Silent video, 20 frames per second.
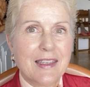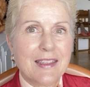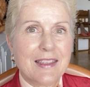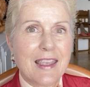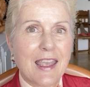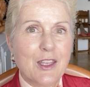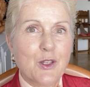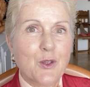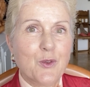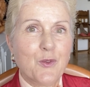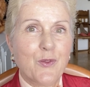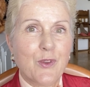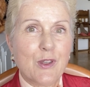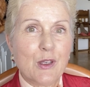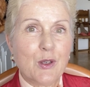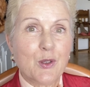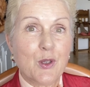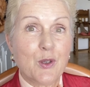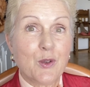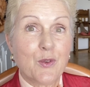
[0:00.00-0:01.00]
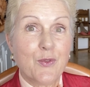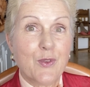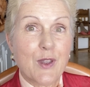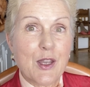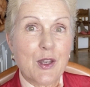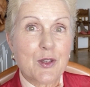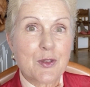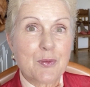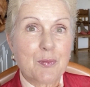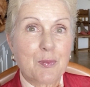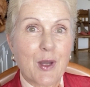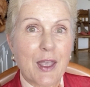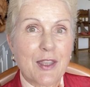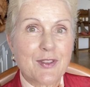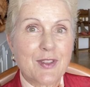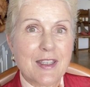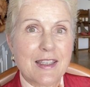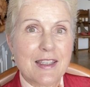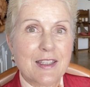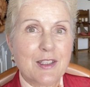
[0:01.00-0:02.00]
Can you feel your fingers
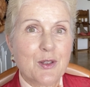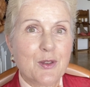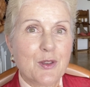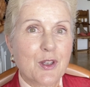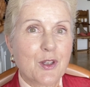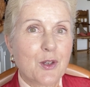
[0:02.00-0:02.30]
pressing into the